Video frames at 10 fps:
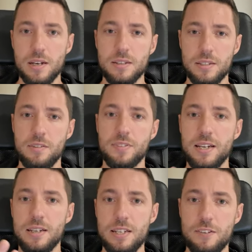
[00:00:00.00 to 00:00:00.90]
And if
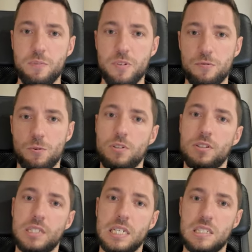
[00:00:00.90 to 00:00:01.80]
they leave before
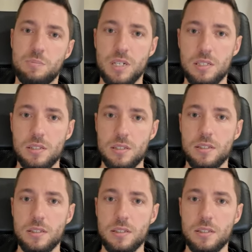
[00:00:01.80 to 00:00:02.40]
the 6 months,